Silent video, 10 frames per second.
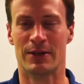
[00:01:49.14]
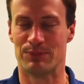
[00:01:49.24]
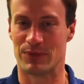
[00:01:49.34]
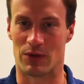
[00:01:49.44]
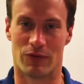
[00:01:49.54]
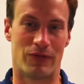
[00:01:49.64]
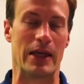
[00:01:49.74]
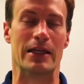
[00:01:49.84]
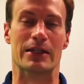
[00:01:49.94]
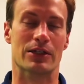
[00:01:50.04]
you know,
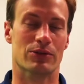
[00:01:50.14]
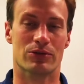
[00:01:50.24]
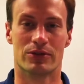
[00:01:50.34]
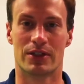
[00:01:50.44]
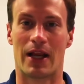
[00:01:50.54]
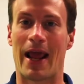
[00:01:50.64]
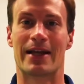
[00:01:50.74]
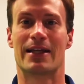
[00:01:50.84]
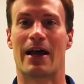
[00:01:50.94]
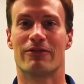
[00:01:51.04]
fake news and
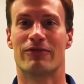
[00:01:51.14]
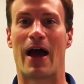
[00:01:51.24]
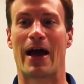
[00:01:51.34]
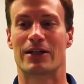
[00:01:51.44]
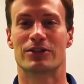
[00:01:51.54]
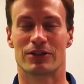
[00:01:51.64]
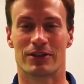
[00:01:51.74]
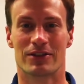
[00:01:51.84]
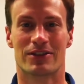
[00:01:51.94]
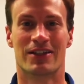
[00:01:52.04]

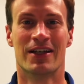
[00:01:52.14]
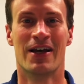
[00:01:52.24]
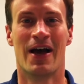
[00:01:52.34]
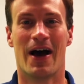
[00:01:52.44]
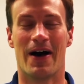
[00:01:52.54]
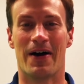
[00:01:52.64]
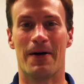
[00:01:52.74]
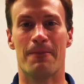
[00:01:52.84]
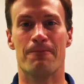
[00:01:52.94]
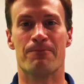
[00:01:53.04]
anti-vaxxers
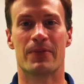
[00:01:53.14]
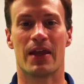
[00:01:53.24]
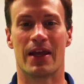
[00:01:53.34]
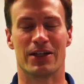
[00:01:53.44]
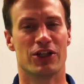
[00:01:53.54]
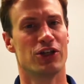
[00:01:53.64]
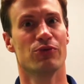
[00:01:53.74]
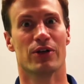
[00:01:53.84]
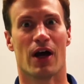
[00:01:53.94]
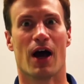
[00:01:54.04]
um, and
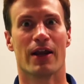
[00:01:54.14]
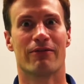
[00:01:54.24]
QAnon,